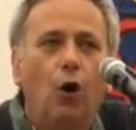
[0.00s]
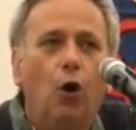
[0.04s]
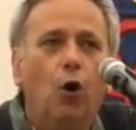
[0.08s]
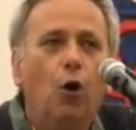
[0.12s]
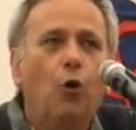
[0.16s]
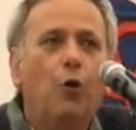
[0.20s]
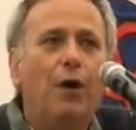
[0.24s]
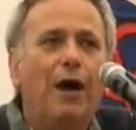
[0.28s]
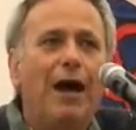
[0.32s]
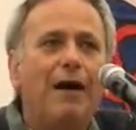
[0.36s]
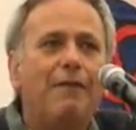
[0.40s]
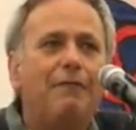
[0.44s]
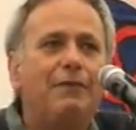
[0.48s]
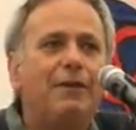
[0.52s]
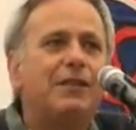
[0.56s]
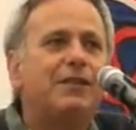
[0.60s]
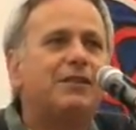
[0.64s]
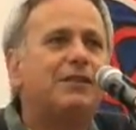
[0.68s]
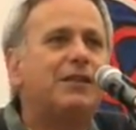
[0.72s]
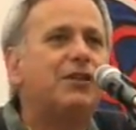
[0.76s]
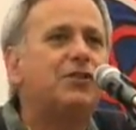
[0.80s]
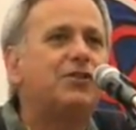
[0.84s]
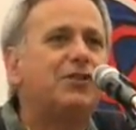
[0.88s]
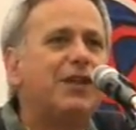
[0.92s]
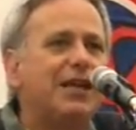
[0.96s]
Whoever
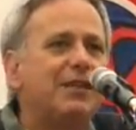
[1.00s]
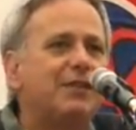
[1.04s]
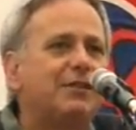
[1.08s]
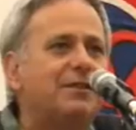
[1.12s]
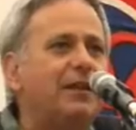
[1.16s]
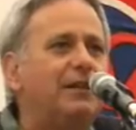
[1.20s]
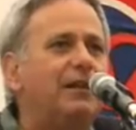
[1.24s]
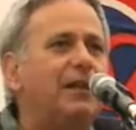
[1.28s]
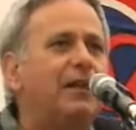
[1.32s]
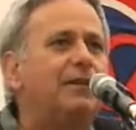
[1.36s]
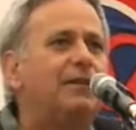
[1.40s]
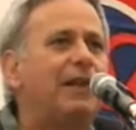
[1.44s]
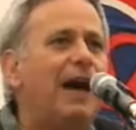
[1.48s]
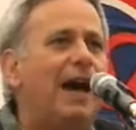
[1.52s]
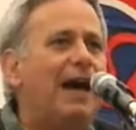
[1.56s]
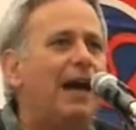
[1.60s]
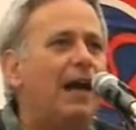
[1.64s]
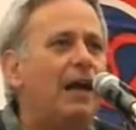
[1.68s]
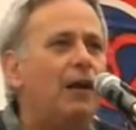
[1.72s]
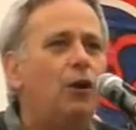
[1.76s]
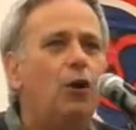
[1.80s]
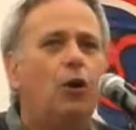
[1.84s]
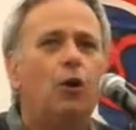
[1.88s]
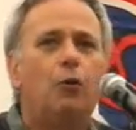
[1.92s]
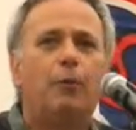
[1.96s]
suggested a
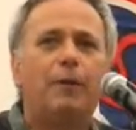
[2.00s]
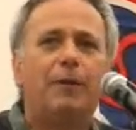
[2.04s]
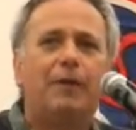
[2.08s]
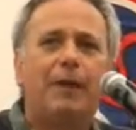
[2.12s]
dialogue